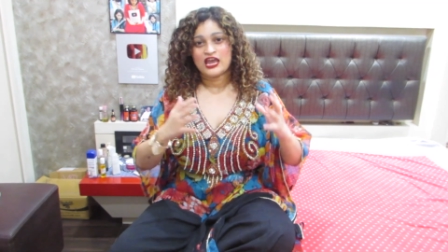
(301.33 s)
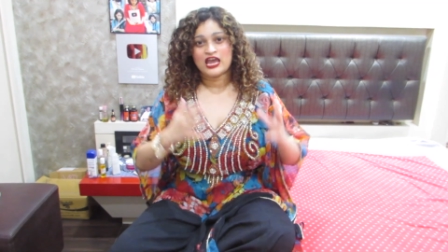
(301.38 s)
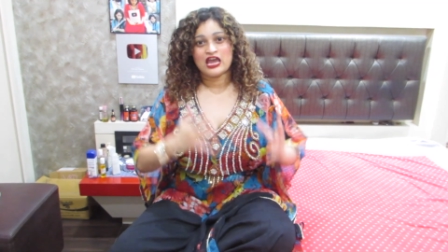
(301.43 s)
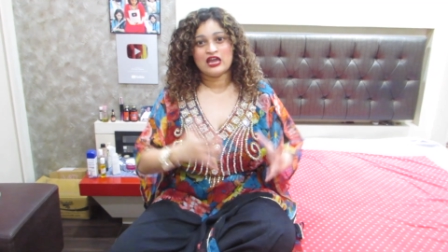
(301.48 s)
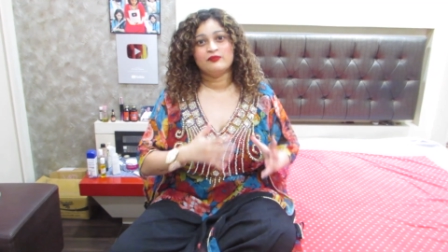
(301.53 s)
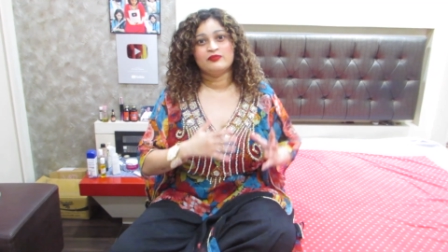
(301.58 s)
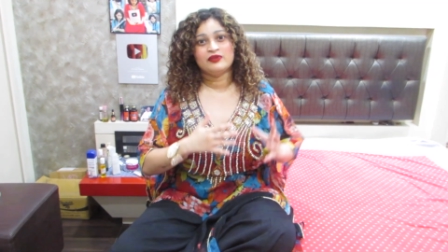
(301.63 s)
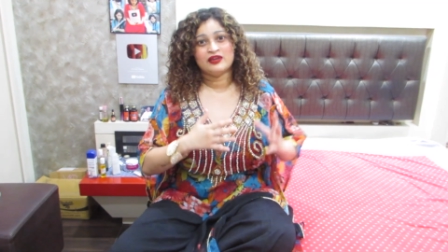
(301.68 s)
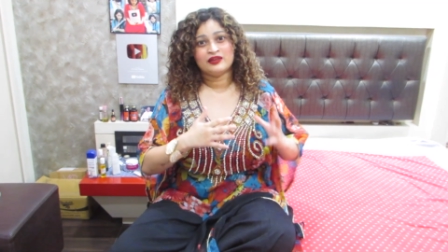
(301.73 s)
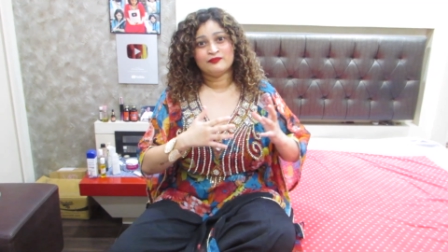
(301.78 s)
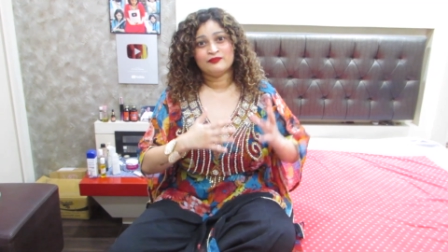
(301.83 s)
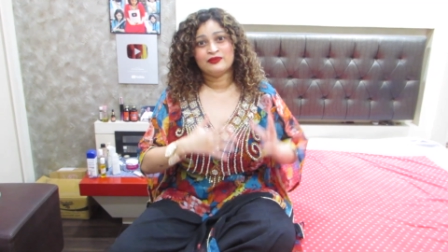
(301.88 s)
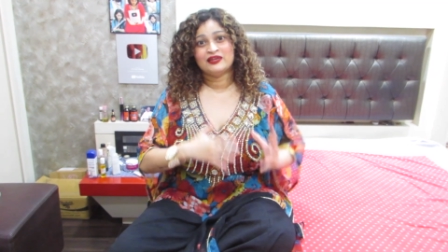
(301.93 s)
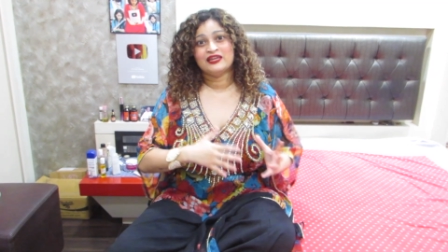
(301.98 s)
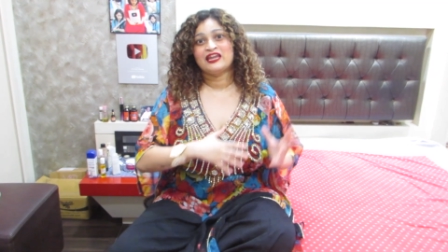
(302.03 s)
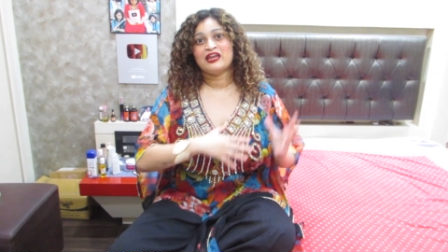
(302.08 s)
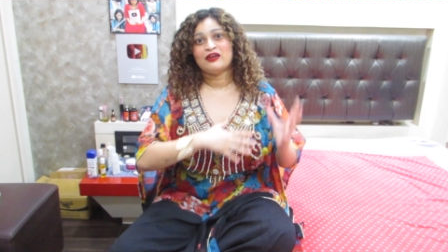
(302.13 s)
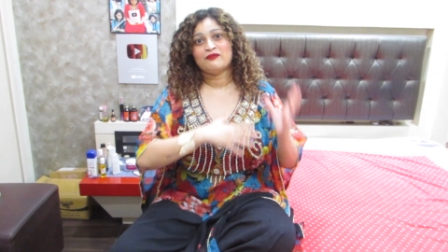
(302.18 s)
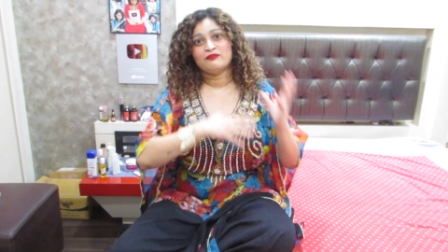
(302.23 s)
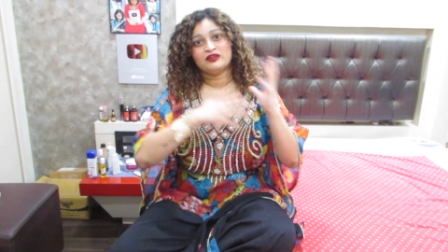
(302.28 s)
airbnb
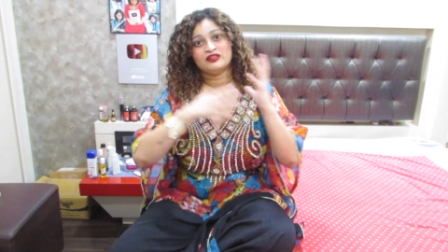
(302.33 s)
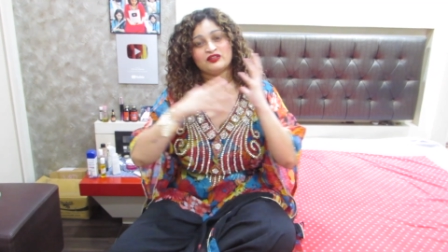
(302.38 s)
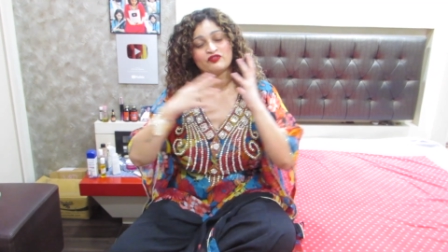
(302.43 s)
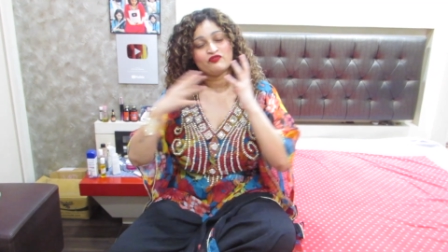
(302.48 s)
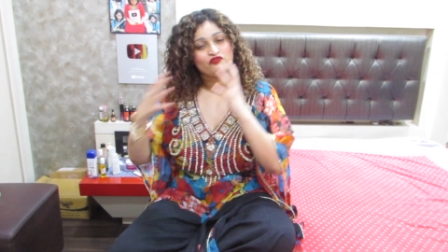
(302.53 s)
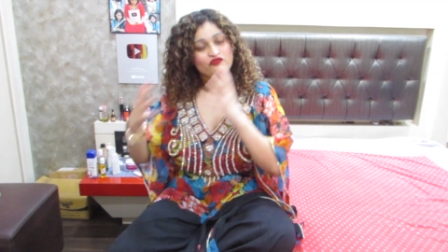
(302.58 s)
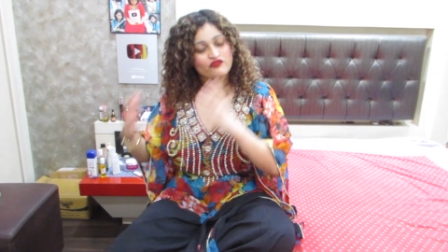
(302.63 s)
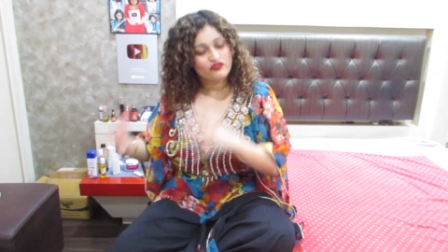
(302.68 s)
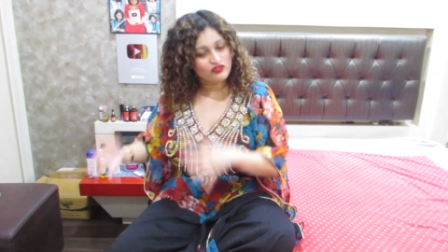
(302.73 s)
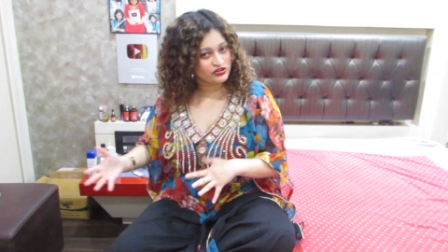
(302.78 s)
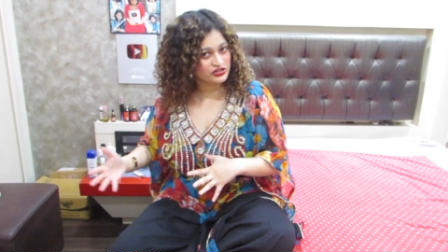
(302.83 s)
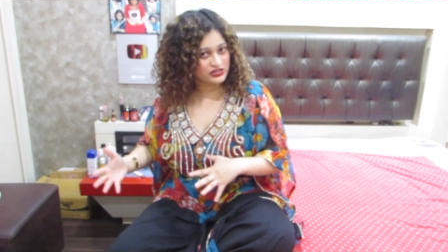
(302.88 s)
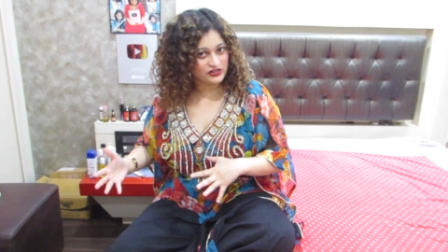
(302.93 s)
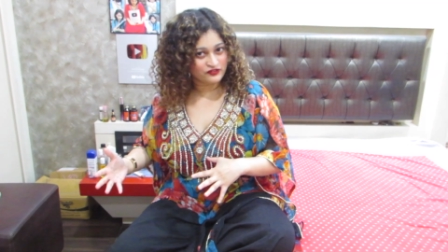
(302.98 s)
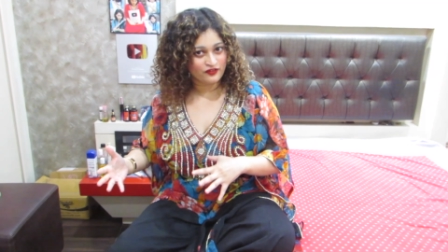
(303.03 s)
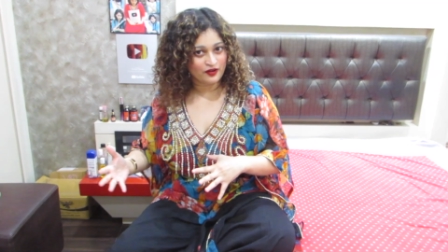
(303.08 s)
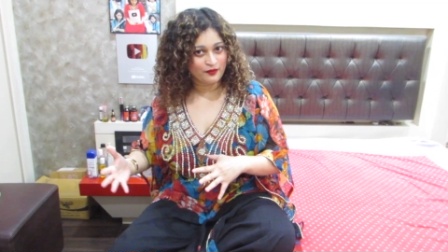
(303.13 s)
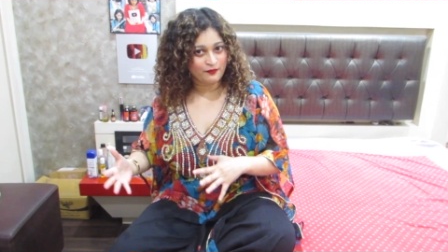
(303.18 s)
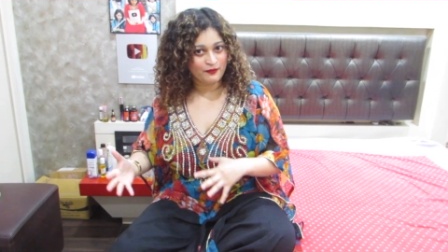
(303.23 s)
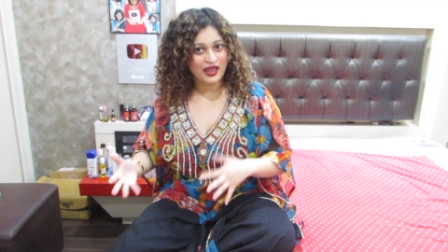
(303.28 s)
gave me the full
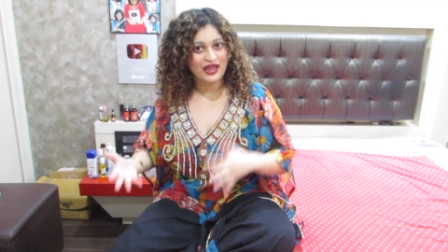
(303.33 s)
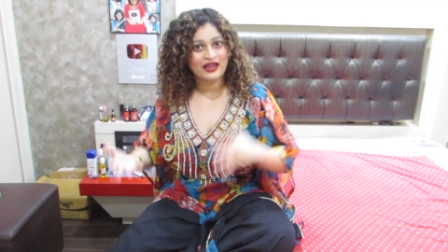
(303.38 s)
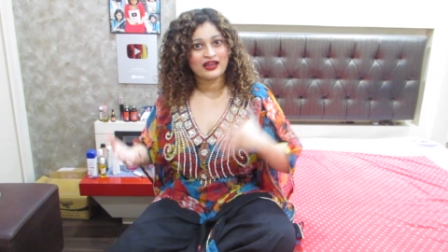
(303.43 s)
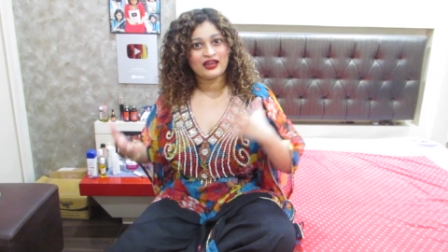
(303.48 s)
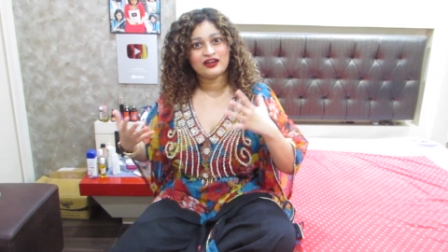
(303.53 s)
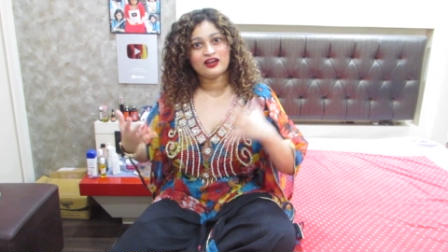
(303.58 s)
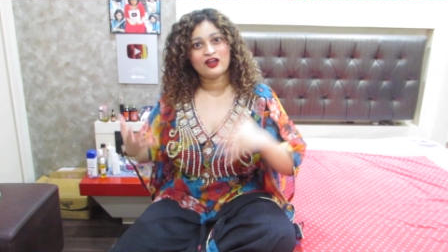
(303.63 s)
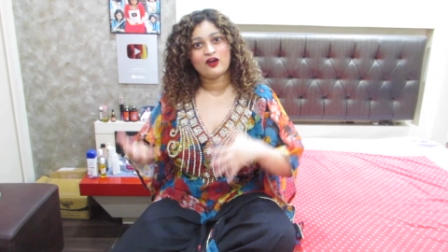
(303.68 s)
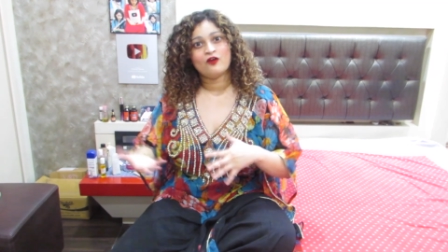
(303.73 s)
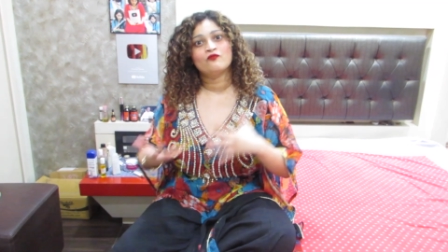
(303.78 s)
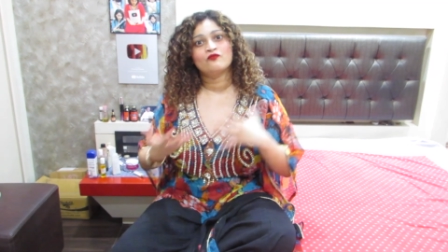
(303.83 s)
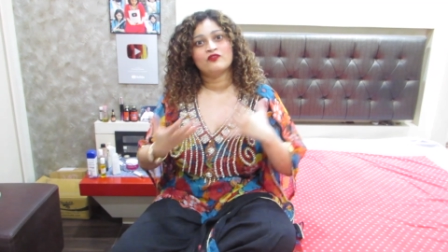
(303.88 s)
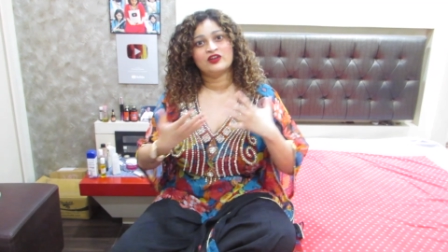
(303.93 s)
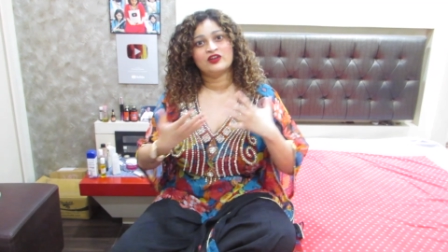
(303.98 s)
refund back and now i'm